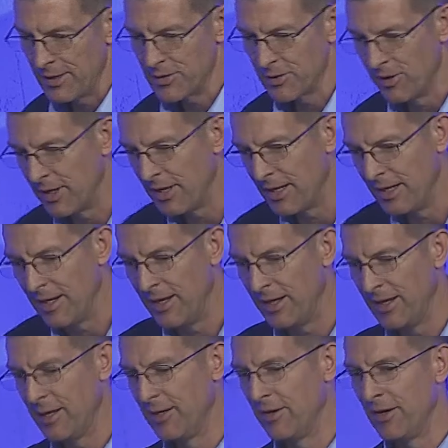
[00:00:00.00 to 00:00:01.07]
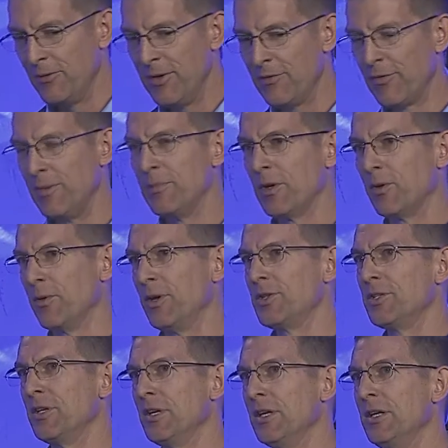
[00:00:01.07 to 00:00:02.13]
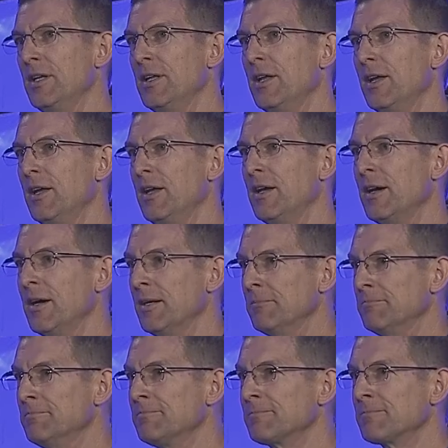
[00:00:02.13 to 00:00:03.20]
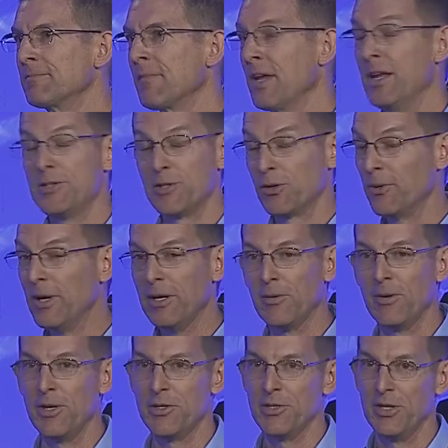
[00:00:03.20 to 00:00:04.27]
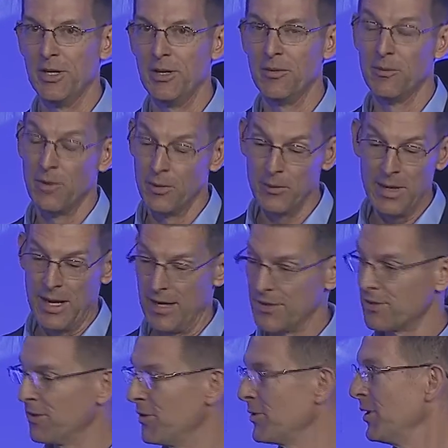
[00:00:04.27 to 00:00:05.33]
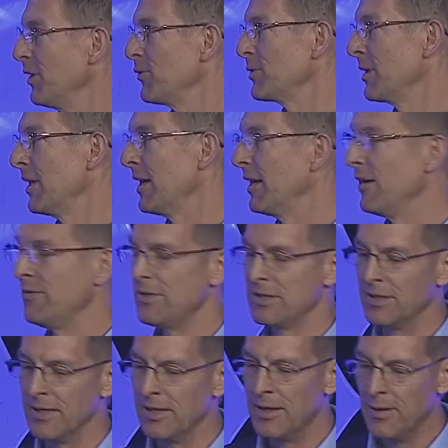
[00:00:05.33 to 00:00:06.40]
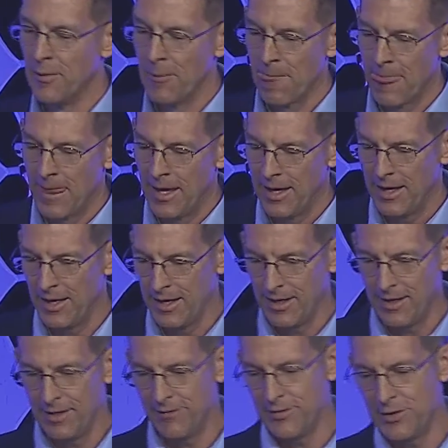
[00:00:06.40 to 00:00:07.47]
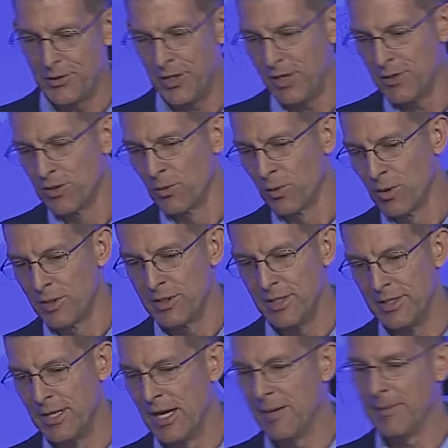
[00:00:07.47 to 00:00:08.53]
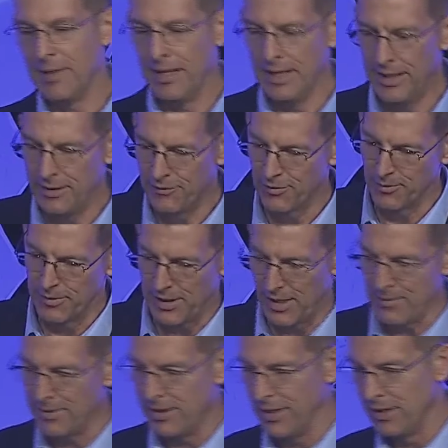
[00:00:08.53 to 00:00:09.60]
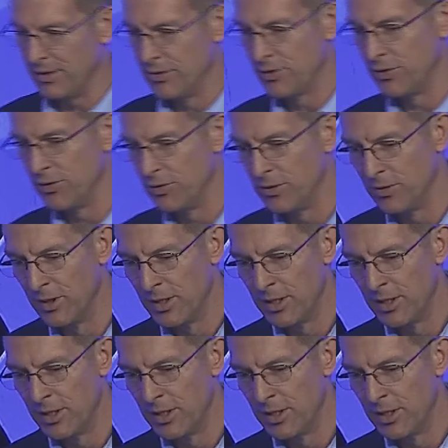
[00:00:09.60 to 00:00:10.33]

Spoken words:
so I'd reframe the question. It's a great question, and one we ask ourselves a lot, obviously. If you change the word to dominate, from dominate to